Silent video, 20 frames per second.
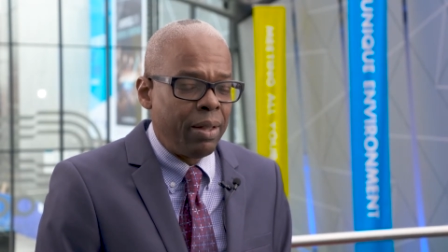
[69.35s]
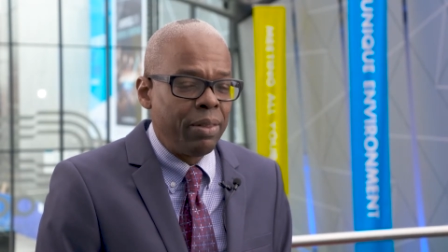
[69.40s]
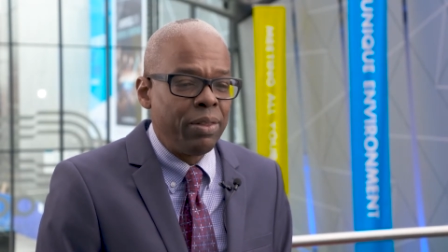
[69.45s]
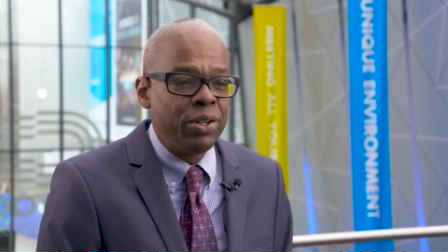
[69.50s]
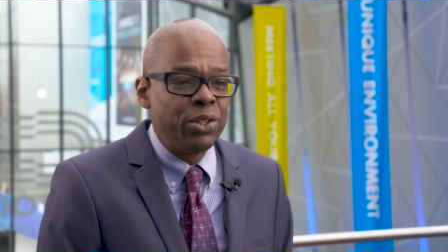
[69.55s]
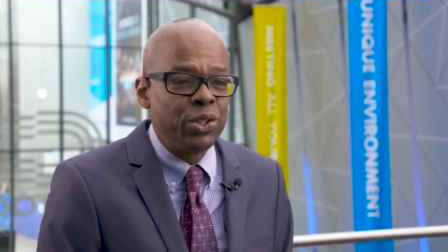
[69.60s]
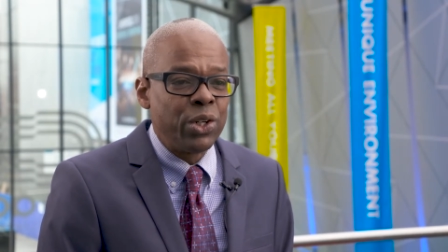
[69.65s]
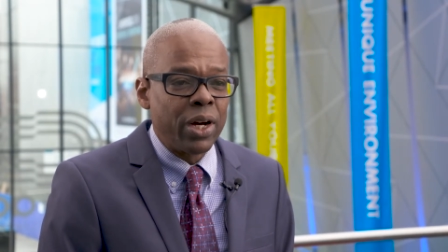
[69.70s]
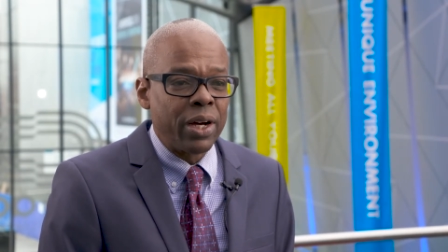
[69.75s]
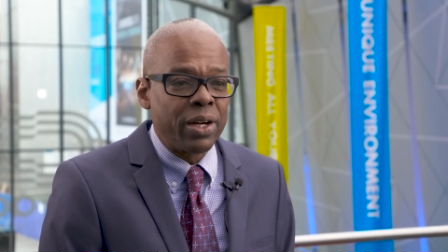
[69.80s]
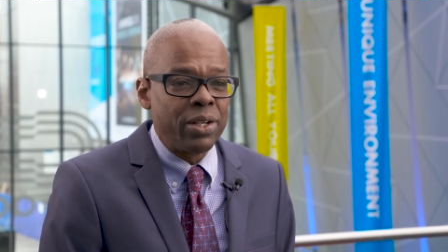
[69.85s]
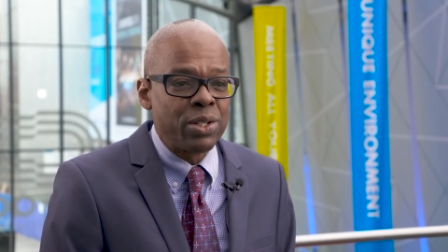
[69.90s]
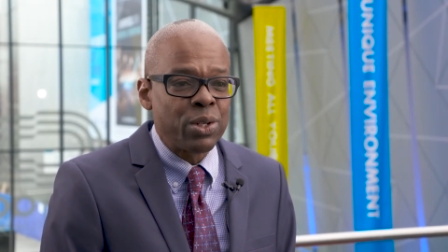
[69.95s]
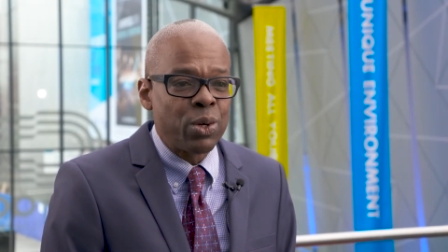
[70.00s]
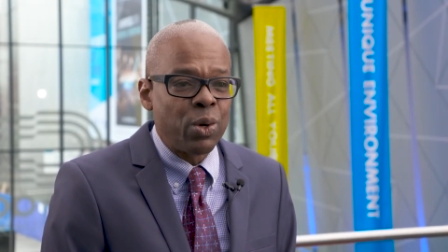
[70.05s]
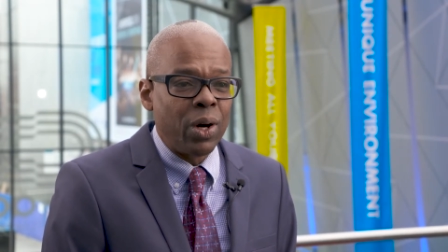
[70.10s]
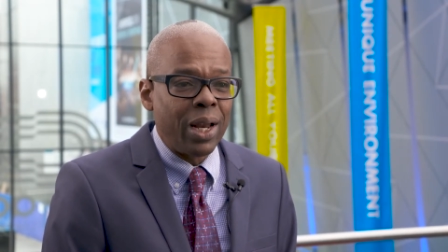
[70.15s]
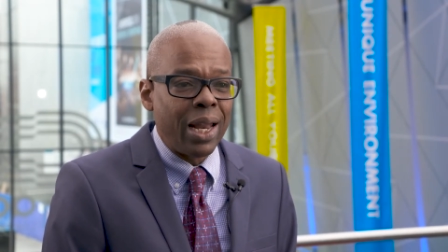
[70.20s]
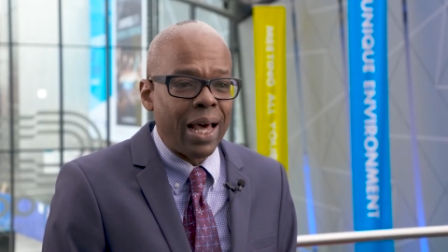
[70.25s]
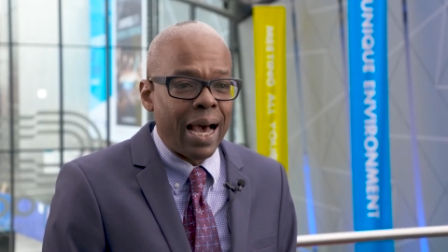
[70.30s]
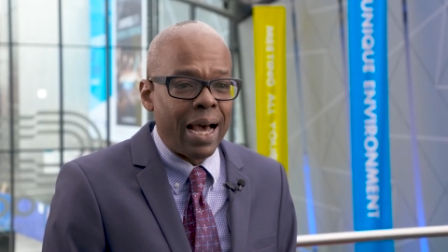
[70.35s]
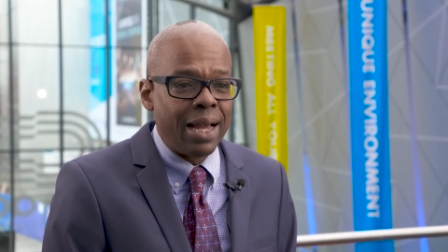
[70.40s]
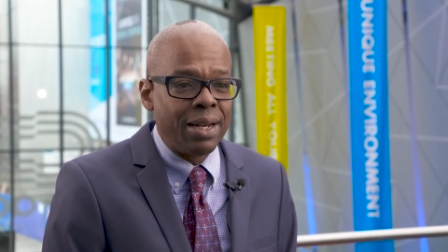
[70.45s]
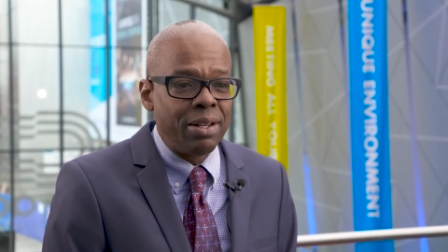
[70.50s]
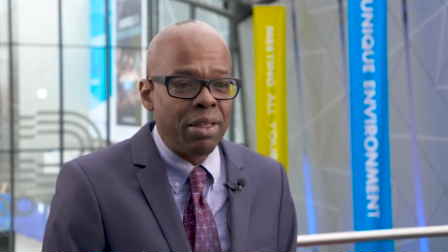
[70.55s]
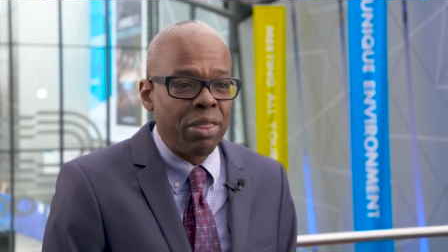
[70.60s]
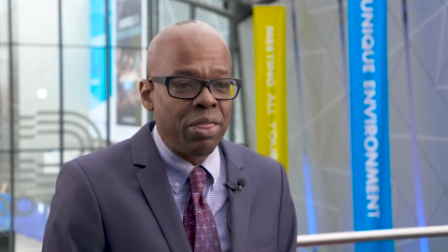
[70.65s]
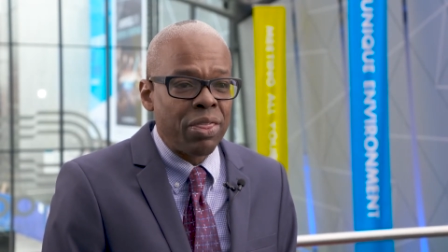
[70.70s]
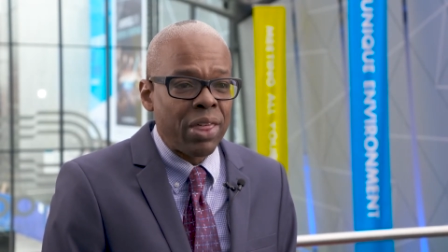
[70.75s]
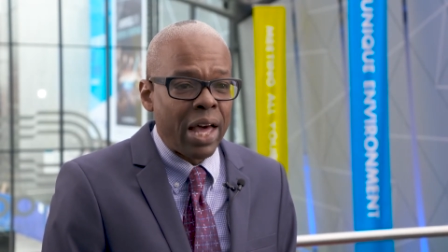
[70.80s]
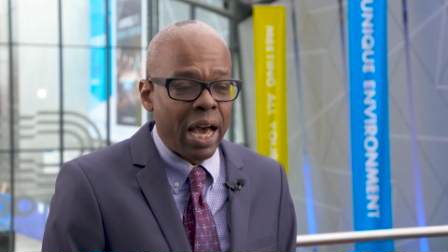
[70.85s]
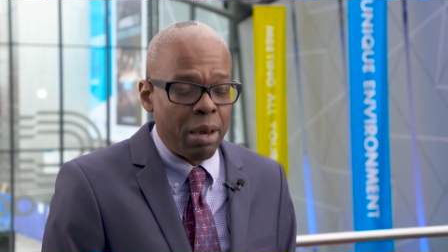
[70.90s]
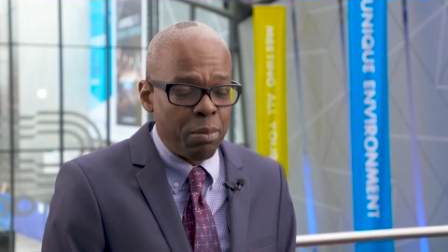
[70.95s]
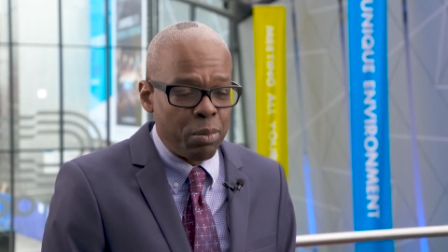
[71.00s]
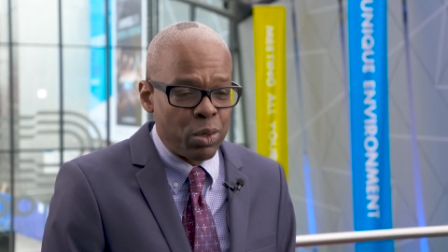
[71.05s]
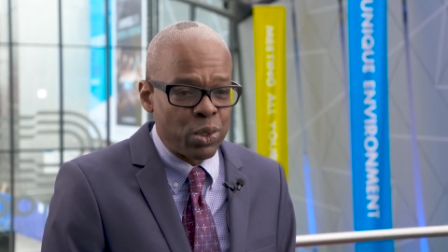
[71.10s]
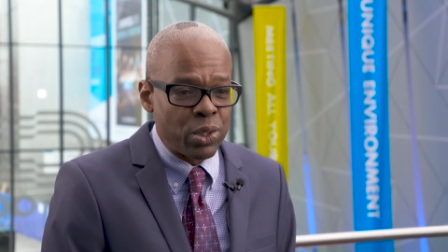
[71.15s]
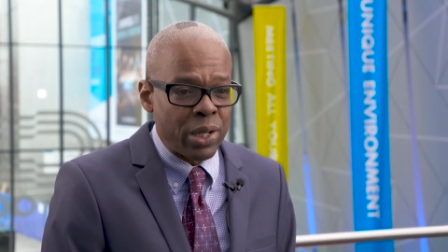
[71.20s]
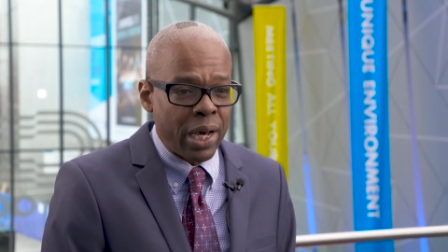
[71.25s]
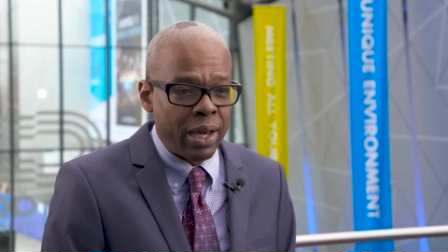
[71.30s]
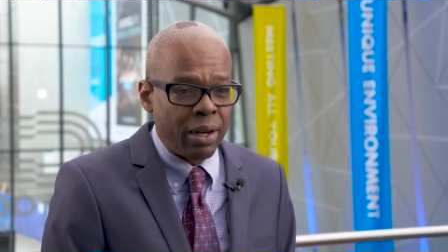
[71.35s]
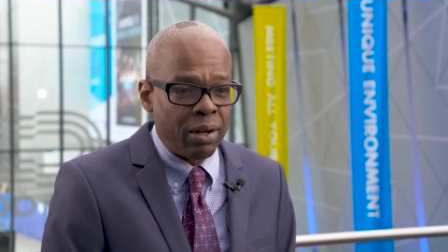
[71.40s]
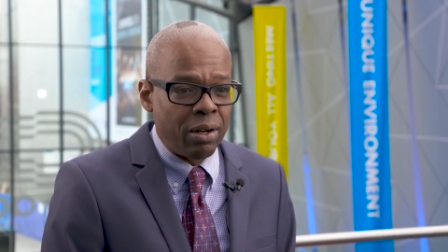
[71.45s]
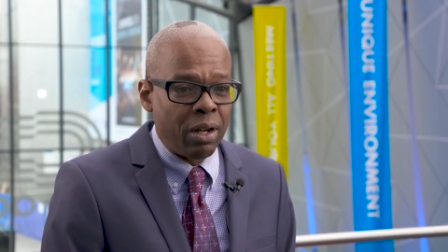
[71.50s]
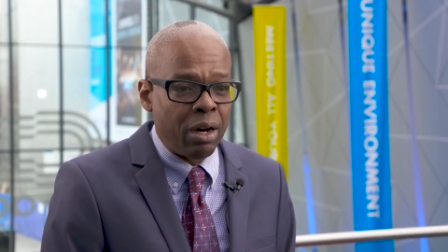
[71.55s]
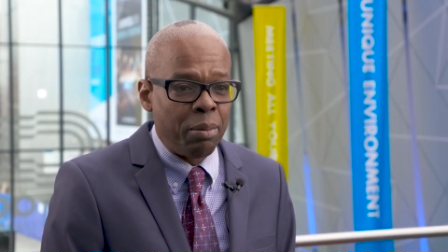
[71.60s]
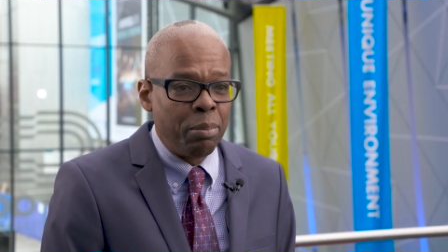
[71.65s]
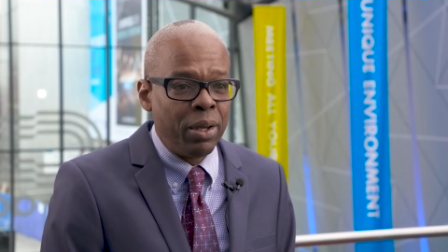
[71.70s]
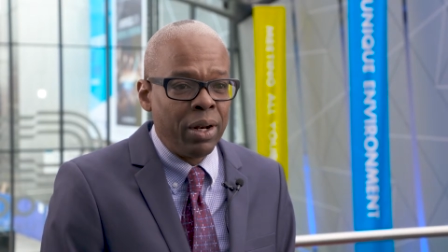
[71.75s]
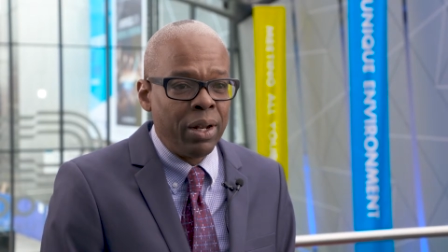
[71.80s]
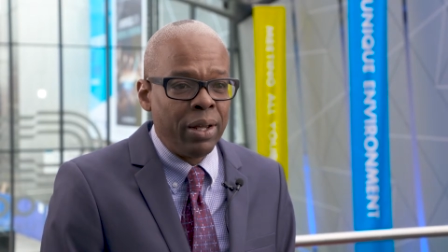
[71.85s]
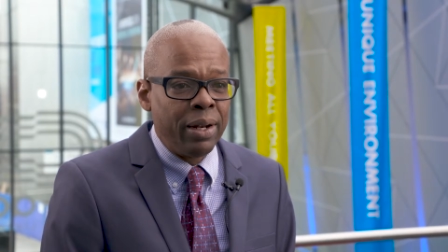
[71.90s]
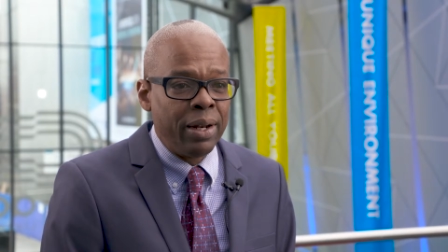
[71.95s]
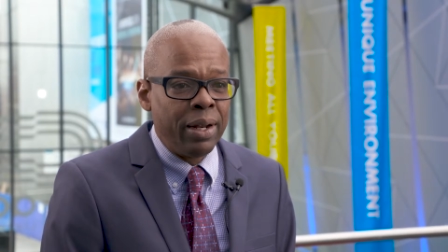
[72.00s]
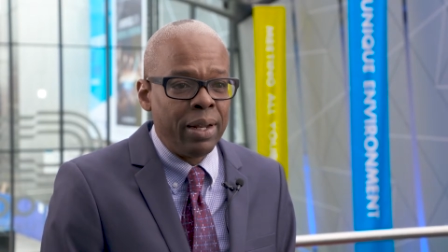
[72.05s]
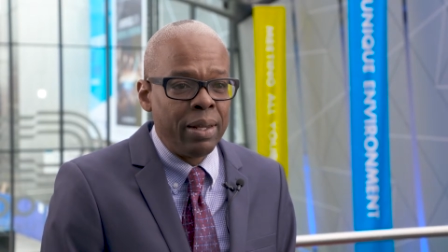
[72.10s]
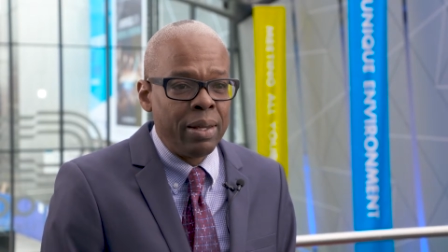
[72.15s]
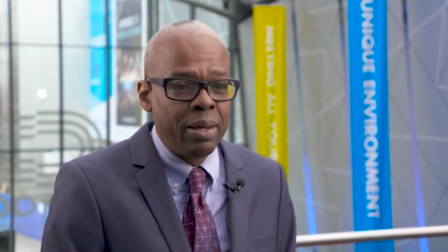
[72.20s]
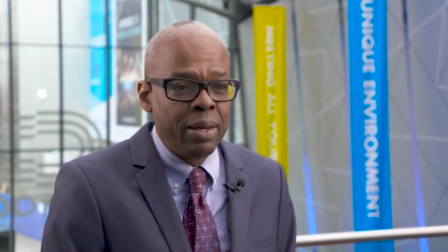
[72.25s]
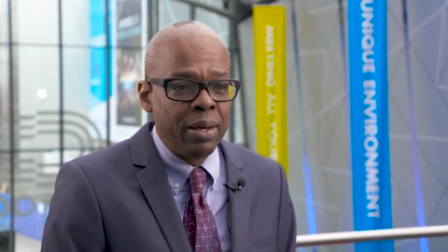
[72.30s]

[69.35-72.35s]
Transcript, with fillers: The drug is called anti-thymocyte globulin